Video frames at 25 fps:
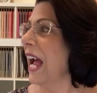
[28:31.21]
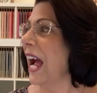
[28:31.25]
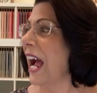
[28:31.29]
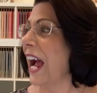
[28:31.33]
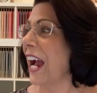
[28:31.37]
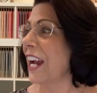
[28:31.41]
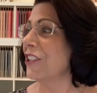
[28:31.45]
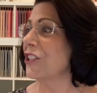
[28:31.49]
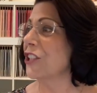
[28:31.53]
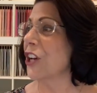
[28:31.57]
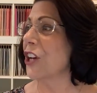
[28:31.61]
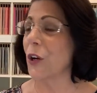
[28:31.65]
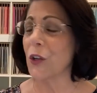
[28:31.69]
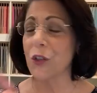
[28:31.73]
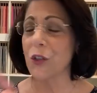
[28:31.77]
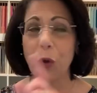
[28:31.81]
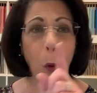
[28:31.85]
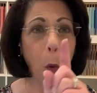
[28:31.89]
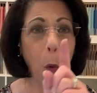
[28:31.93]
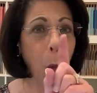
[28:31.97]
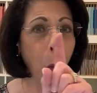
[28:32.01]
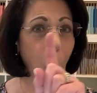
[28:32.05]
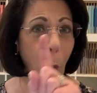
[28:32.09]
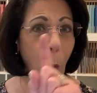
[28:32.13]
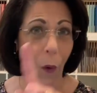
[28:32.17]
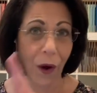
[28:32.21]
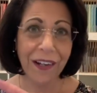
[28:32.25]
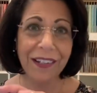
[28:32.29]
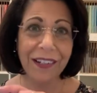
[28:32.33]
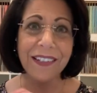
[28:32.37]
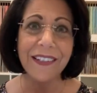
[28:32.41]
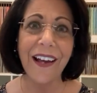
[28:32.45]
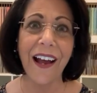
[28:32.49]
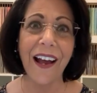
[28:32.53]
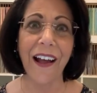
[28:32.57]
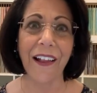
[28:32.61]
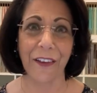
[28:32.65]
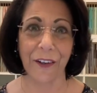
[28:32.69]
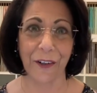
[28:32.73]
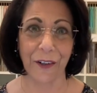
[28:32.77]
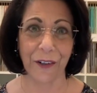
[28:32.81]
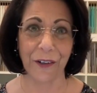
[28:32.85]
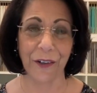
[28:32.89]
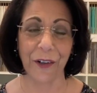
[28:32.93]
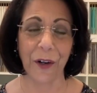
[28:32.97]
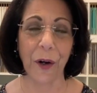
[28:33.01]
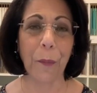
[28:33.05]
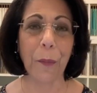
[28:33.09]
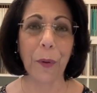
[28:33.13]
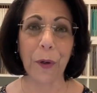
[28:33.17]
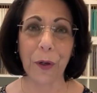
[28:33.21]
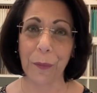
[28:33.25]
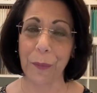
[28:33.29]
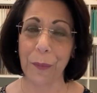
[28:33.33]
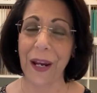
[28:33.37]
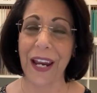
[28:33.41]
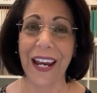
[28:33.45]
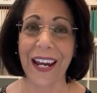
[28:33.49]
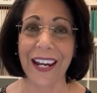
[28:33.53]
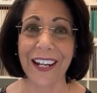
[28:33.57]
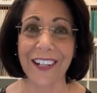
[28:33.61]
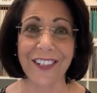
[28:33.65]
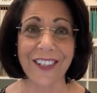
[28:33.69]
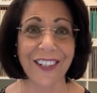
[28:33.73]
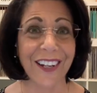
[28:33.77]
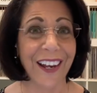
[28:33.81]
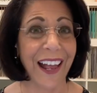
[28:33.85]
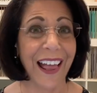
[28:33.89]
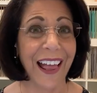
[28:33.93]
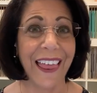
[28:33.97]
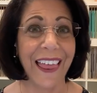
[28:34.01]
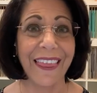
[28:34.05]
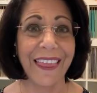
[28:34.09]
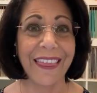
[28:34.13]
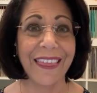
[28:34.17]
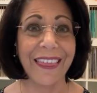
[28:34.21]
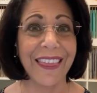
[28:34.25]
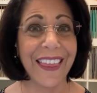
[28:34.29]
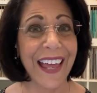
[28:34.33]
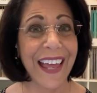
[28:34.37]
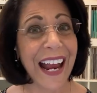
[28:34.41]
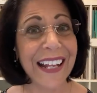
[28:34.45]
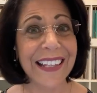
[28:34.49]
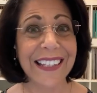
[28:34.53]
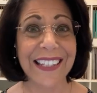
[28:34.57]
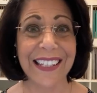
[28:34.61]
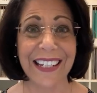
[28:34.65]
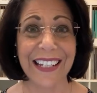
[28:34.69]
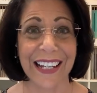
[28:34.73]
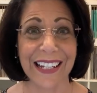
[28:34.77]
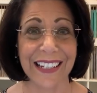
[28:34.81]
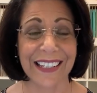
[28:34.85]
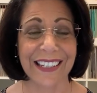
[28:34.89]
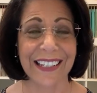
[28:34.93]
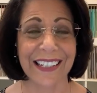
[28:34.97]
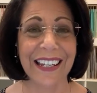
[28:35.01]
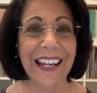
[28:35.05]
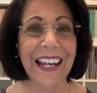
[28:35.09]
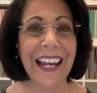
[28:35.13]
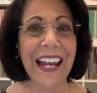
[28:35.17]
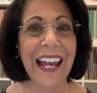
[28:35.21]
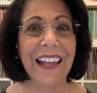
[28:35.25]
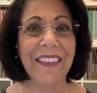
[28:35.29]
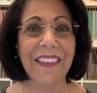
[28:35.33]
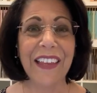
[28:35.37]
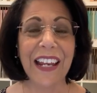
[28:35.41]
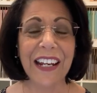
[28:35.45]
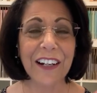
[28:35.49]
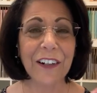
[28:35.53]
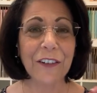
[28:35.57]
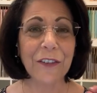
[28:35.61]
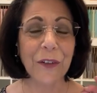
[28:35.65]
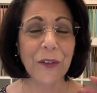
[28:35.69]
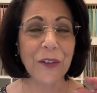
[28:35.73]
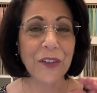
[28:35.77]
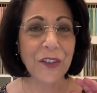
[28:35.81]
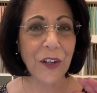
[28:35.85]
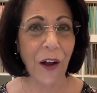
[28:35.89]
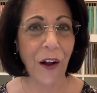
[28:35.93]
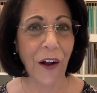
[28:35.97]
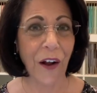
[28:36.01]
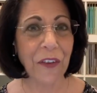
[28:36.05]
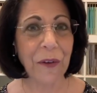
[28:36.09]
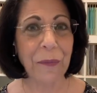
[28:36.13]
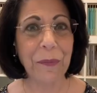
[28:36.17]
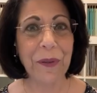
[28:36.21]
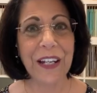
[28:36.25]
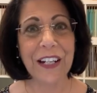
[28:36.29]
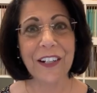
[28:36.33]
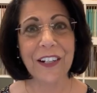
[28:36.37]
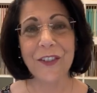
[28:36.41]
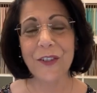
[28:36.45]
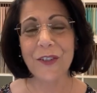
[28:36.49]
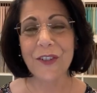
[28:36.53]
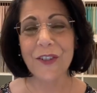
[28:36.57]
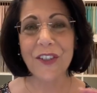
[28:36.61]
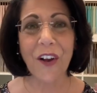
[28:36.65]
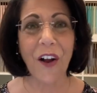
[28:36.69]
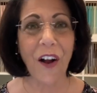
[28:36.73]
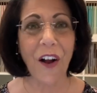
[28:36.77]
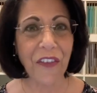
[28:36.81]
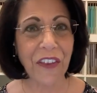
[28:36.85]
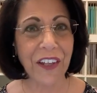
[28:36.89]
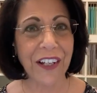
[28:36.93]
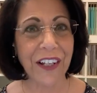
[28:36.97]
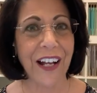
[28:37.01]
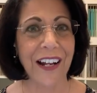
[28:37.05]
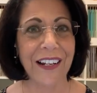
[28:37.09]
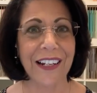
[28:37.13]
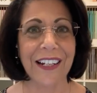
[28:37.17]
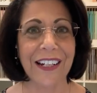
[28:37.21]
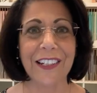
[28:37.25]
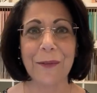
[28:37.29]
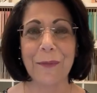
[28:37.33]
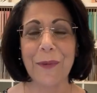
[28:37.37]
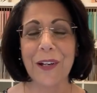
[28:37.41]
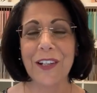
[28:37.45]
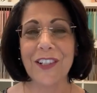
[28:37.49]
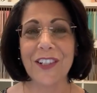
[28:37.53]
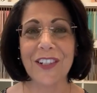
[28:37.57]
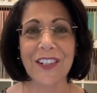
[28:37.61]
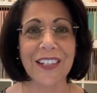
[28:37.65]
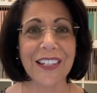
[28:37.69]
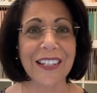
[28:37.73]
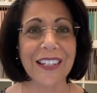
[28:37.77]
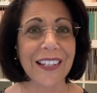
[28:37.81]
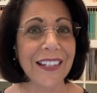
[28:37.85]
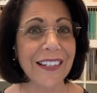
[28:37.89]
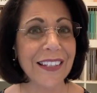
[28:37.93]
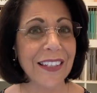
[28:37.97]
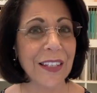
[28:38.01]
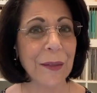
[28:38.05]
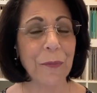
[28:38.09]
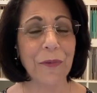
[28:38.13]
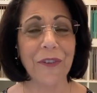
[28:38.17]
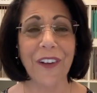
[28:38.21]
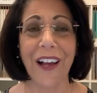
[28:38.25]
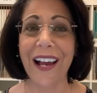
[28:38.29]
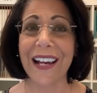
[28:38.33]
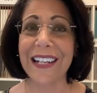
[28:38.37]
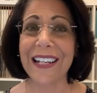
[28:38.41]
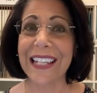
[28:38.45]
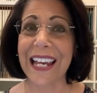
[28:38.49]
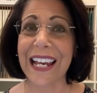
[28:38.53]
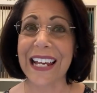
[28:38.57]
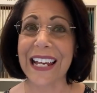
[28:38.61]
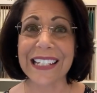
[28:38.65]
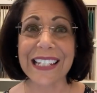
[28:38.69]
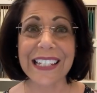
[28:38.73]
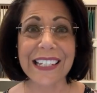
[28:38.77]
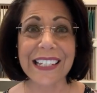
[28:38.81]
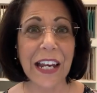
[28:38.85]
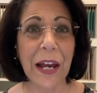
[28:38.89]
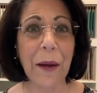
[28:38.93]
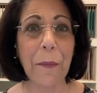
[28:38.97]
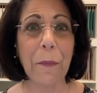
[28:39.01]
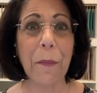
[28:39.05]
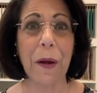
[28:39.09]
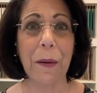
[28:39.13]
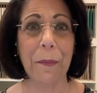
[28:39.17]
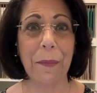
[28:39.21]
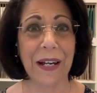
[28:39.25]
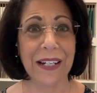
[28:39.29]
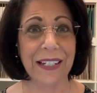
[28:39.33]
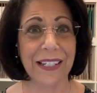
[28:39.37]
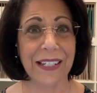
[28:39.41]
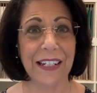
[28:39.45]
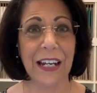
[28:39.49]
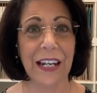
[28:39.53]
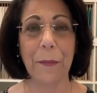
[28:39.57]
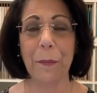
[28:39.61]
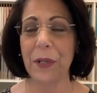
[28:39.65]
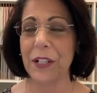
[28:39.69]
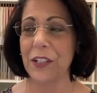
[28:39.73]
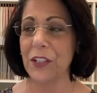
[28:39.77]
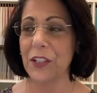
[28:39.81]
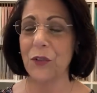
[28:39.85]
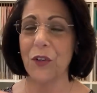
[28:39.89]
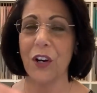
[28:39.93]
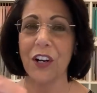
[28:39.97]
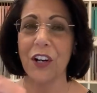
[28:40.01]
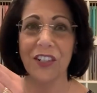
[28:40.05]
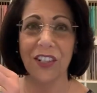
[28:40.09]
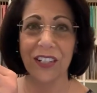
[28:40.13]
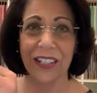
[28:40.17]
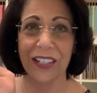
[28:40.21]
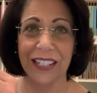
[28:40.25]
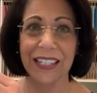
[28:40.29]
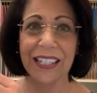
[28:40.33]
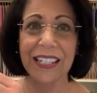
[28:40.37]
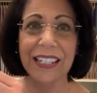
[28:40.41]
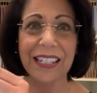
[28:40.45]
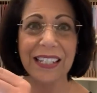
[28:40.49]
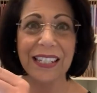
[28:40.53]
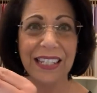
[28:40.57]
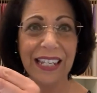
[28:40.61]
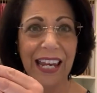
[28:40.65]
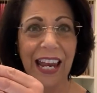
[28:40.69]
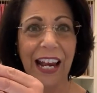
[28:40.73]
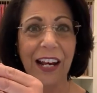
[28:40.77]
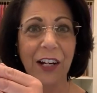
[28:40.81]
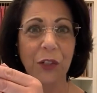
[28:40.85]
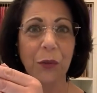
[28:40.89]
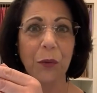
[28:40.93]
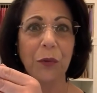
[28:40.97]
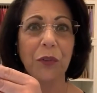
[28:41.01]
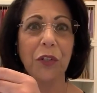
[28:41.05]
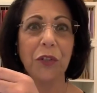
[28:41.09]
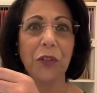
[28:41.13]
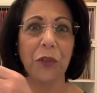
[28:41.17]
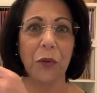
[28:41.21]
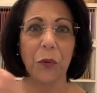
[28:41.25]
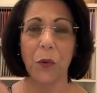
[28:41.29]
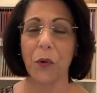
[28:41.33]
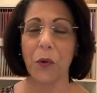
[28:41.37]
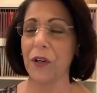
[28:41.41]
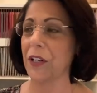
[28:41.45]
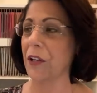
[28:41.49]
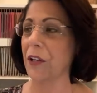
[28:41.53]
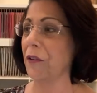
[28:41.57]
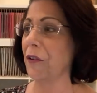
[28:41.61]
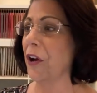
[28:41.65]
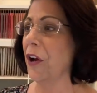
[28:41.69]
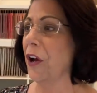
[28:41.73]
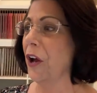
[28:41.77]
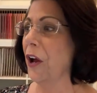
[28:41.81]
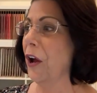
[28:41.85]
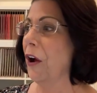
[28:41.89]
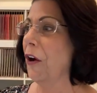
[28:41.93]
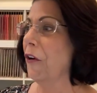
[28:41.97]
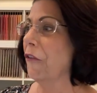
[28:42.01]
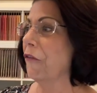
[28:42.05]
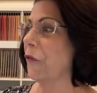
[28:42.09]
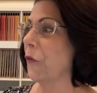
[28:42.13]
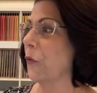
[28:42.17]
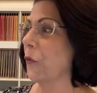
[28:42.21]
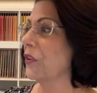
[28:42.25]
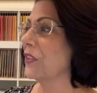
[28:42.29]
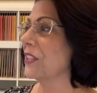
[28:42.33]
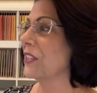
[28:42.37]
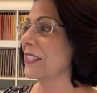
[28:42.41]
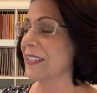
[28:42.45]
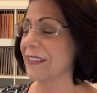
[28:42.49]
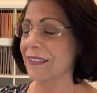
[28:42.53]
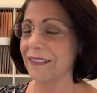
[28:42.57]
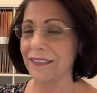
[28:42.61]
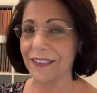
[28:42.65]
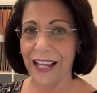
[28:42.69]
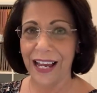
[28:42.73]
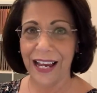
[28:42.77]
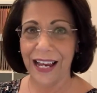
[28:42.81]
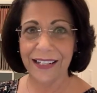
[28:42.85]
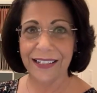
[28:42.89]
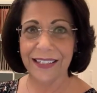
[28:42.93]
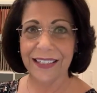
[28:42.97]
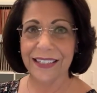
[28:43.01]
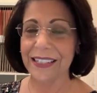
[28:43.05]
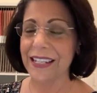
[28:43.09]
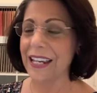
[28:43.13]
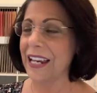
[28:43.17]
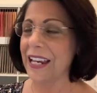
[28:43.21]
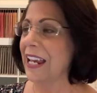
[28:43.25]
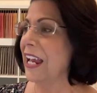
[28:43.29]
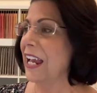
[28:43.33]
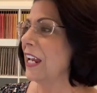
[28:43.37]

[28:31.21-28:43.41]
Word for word: I charge one dollar per page. That's it. That includes all the pictures, all the cutting dimensions, the supplies, and step-by-step instructions. This is the actual tutorial for this class.